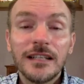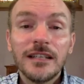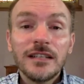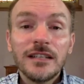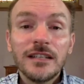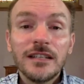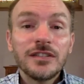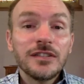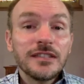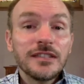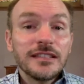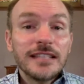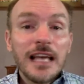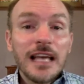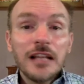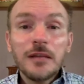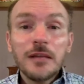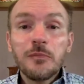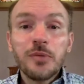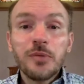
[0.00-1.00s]
to
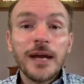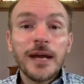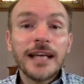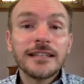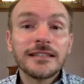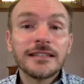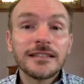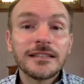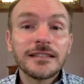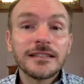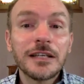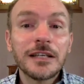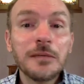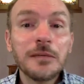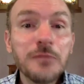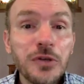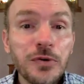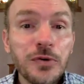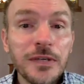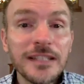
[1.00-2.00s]
celebrate
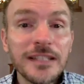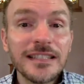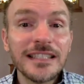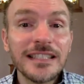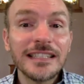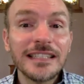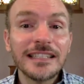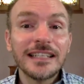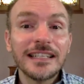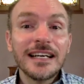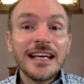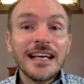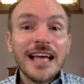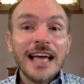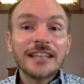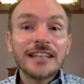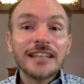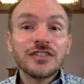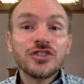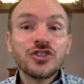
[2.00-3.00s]
community
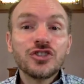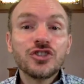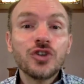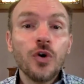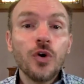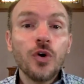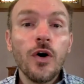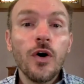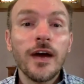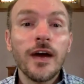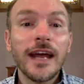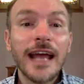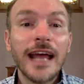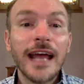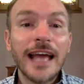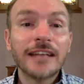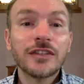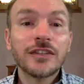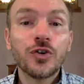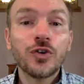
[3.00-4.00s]
and joy
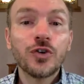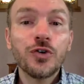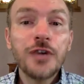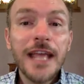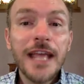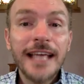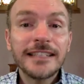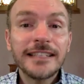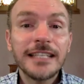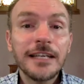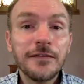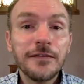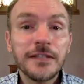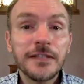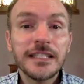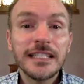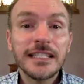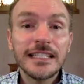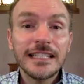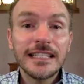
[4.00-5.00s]
and
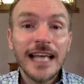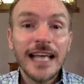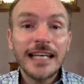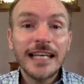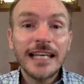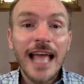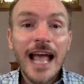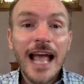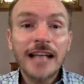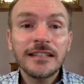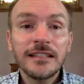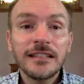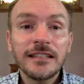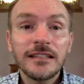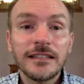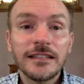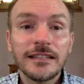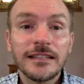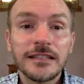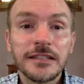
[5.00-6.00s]
creativity and
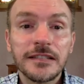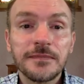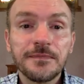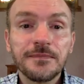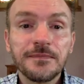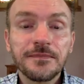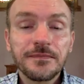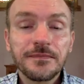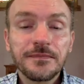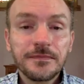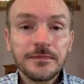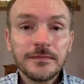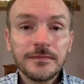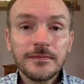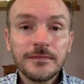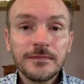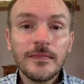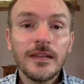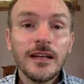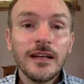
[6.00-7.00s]
excellence.
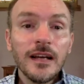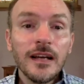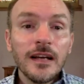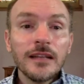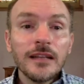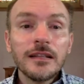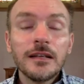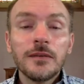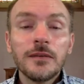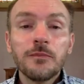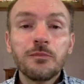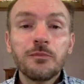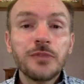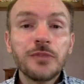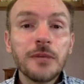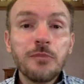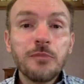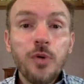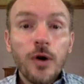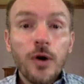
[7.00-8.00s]
The
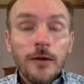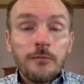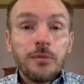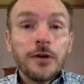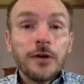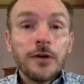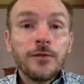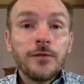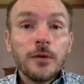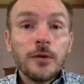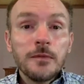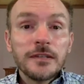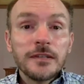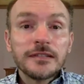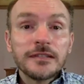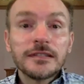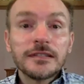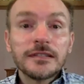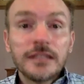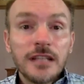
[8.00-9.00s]

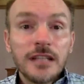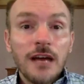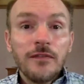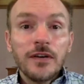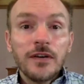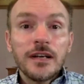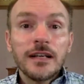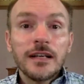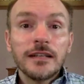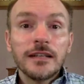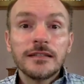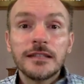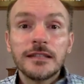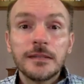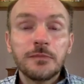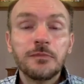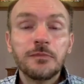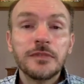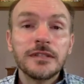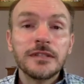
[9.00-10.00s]
performers covered a
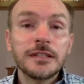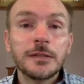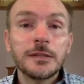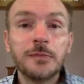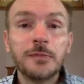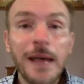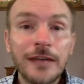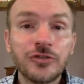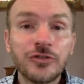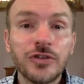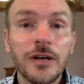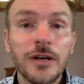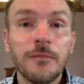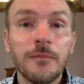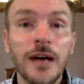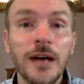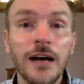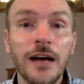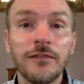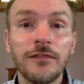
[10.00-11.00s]

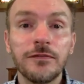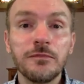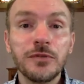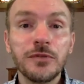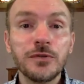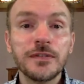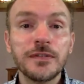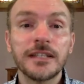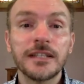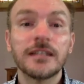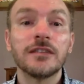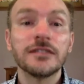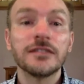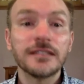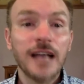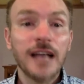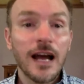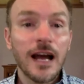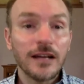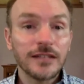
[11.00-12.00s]
spectrum of musical
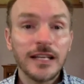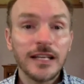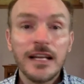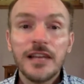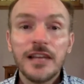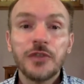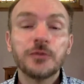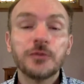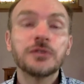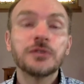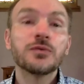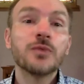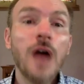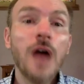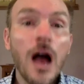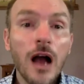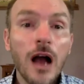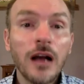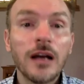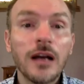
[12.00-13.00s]
styles. There was
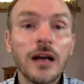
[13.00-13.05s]
rock,